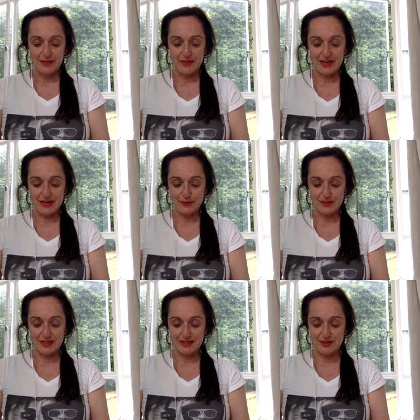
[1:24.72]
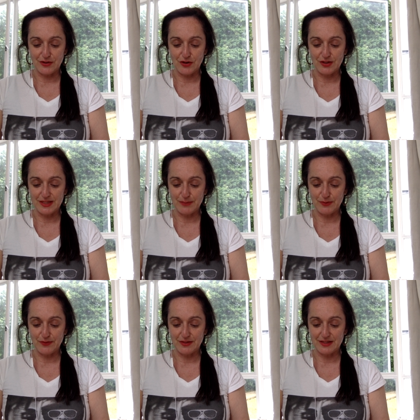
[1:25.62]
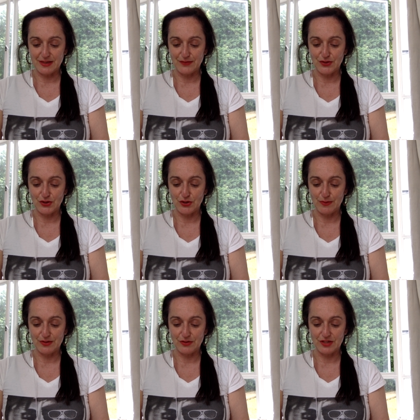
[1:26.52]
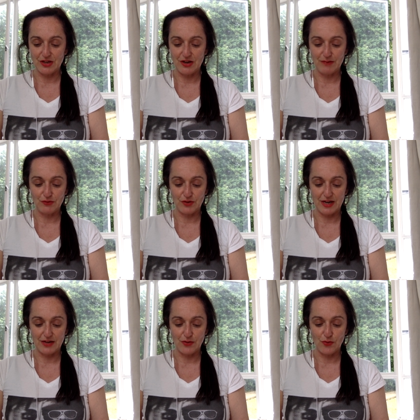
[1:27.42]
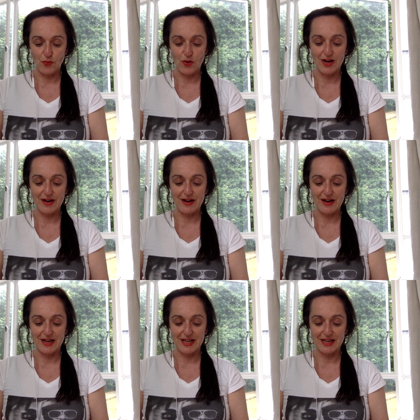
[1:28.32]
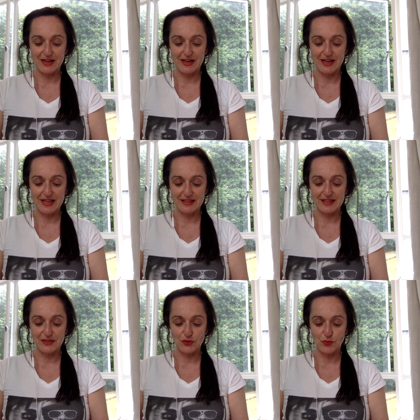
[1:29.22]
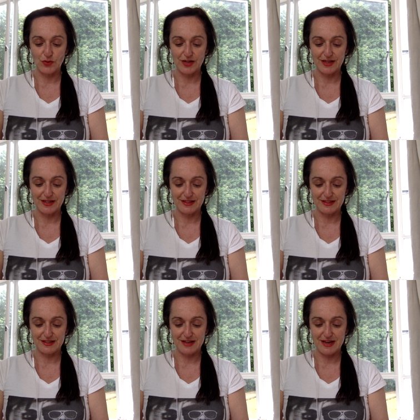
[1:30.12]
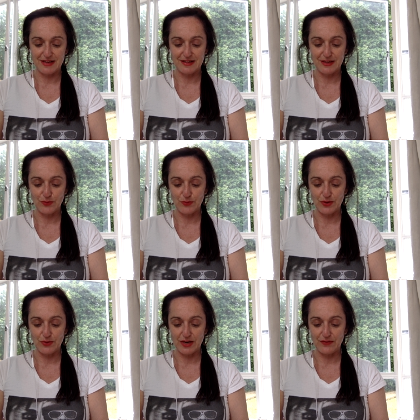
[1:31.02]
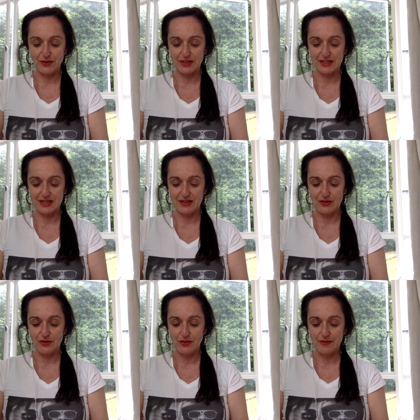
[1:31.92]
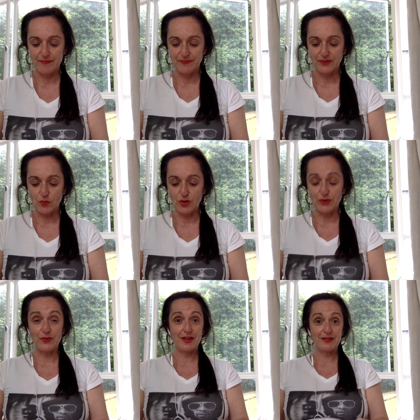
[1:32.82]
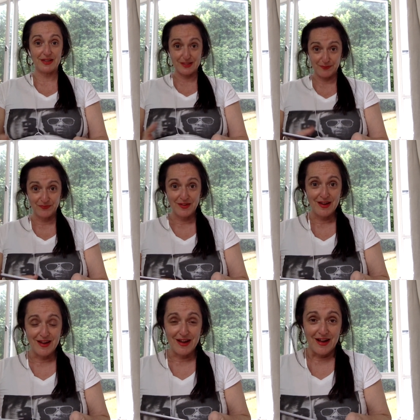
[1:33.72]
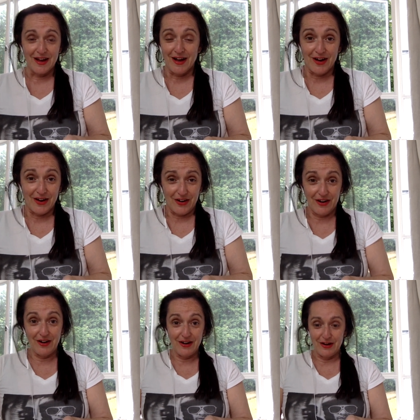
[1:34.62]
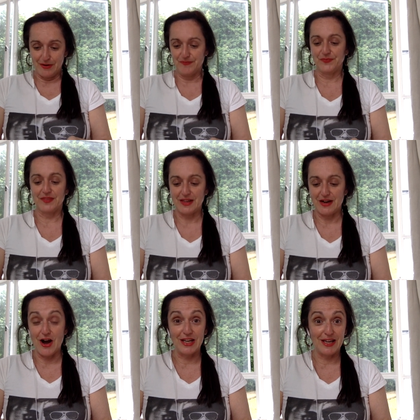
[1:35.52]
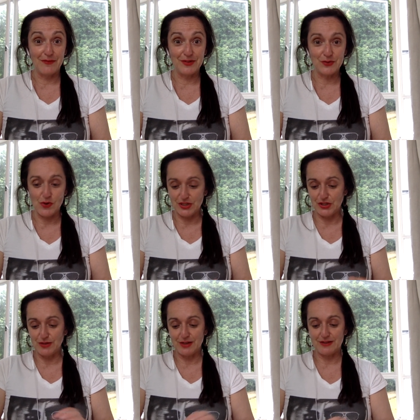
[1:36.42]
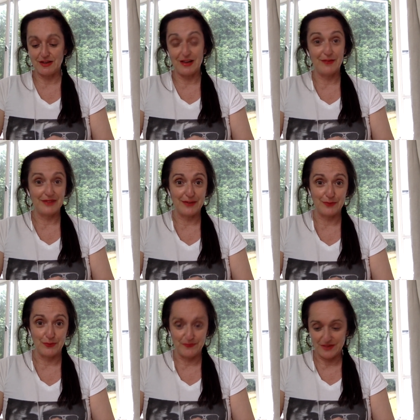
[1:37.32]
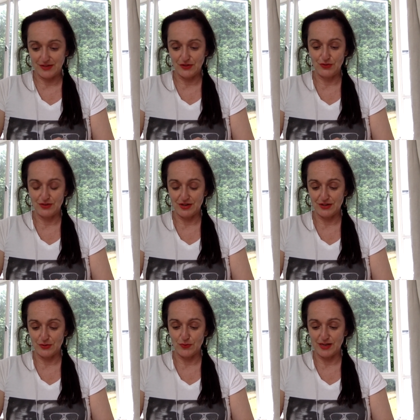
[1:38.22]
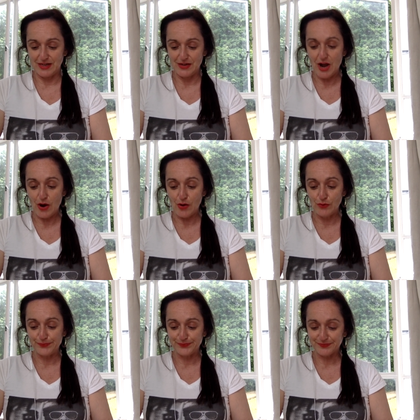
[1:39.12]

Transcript: Then Neville says that our concept of ourselves determines our time track or what I can, etc., what I can understand. It would be great if you could tell what you think of this. Oh, I love this question because I love Neville, as you guys already know.